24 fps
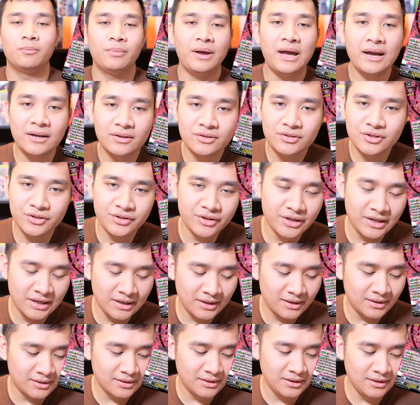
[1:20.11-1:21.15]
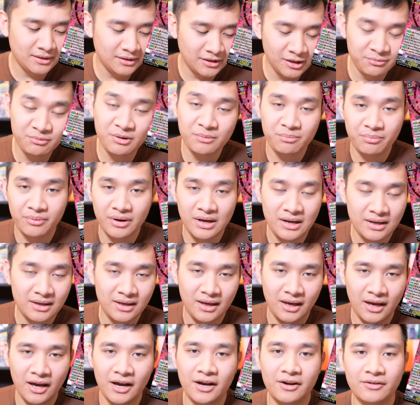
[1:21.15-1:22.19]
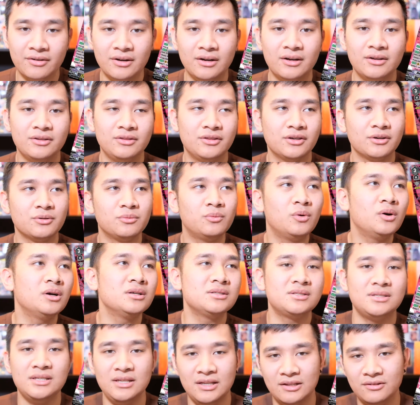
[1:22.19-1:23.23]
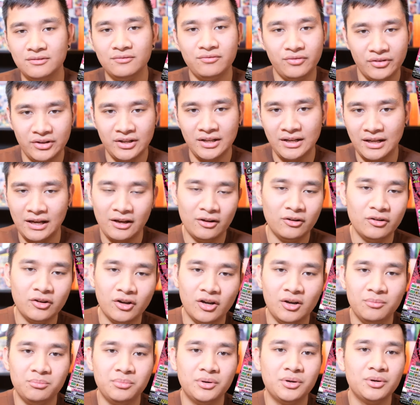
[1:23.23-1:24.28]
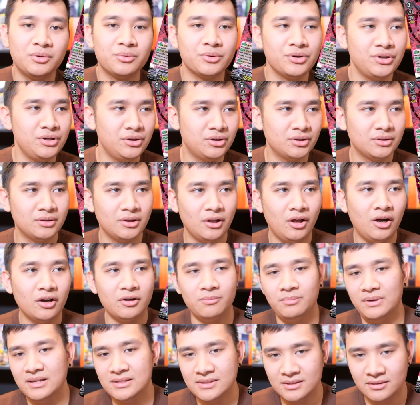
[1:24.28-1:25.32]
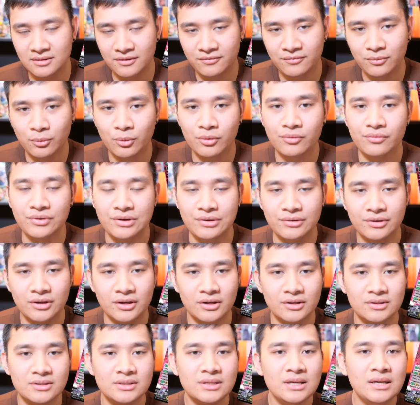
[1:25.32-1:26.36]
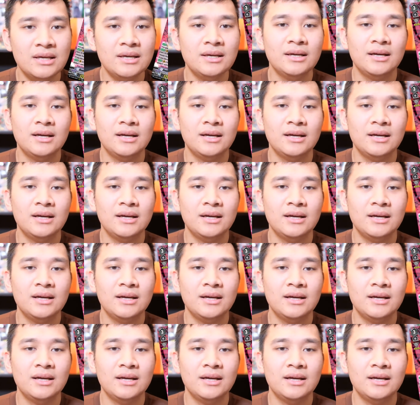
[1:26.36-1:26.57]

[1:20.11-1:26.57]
Back during the Limit Break era, there was the Infinite Hell combo where you could lock basically 4 rear guards